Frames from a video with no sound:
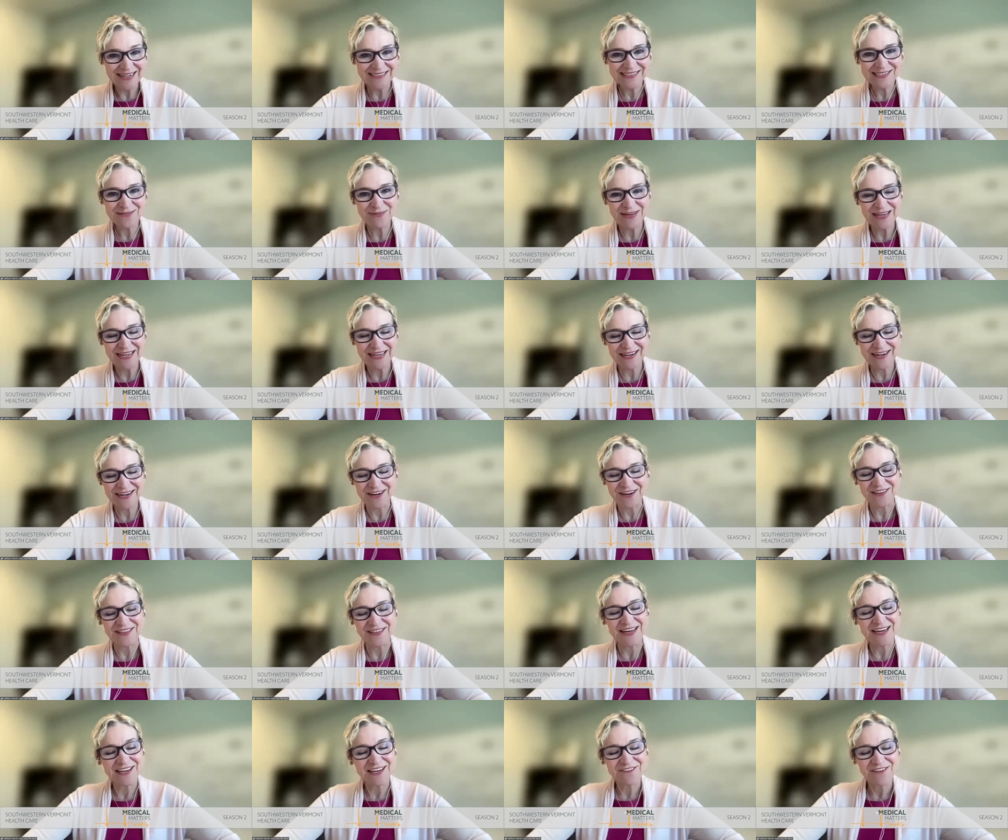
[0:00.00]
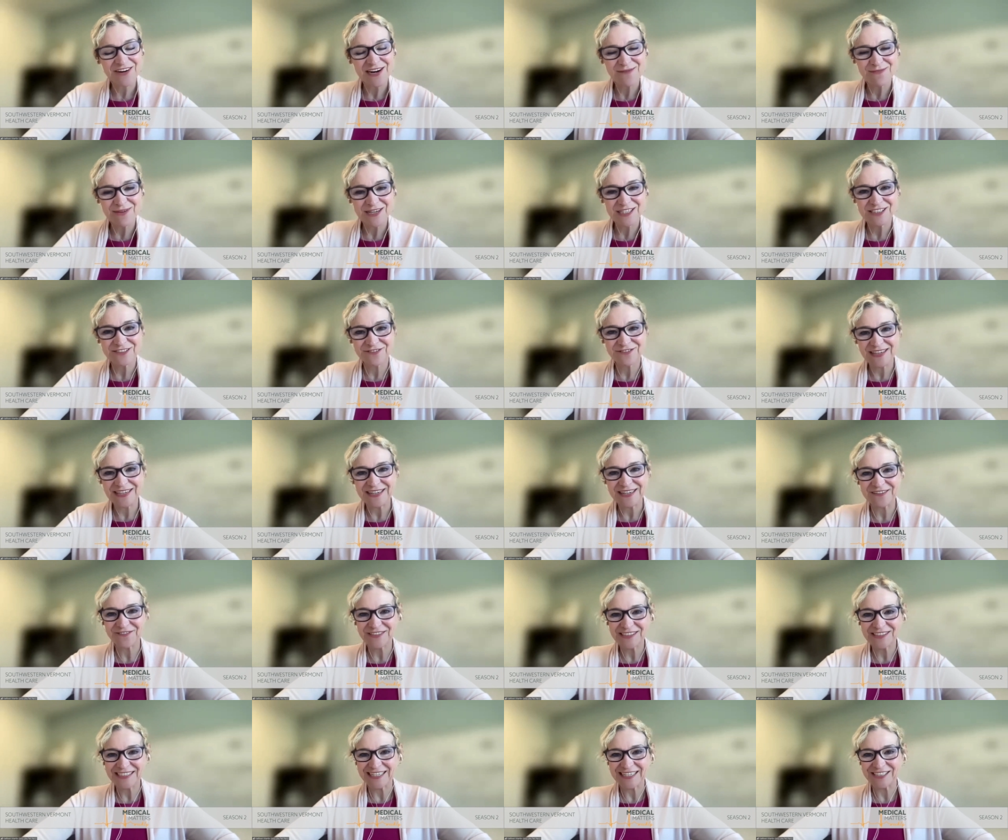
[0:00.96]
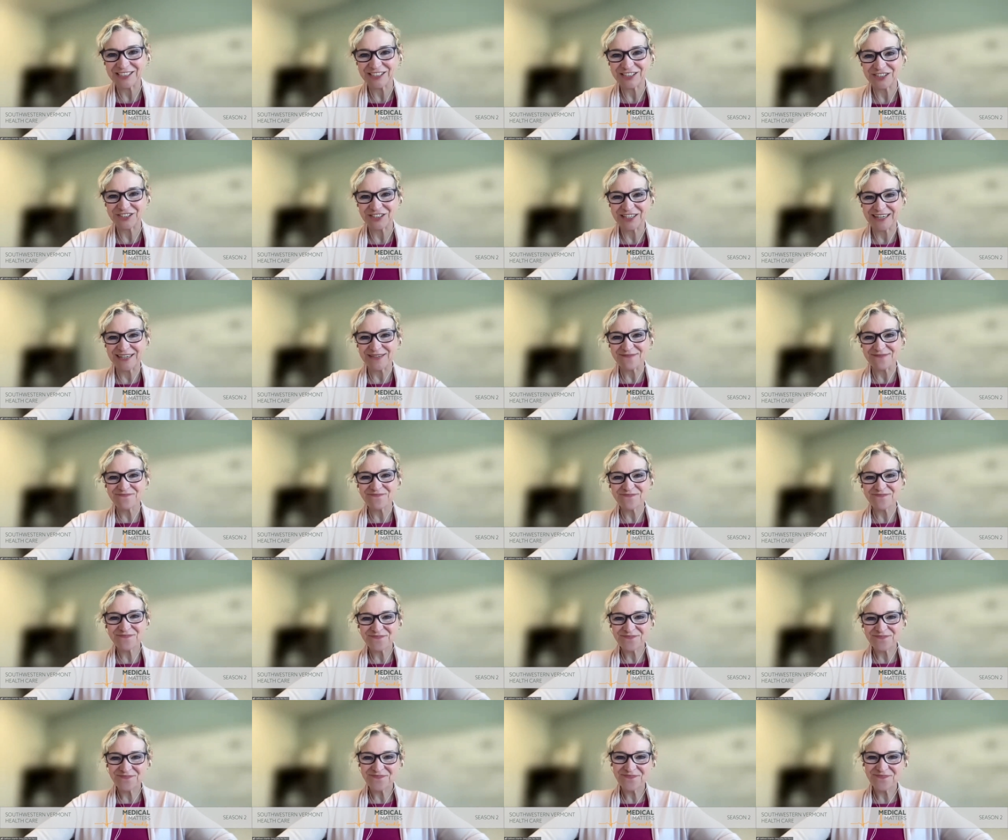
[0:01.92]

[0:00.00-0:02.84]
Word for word: excited to be here. Thank you very much for the invitation, Trey.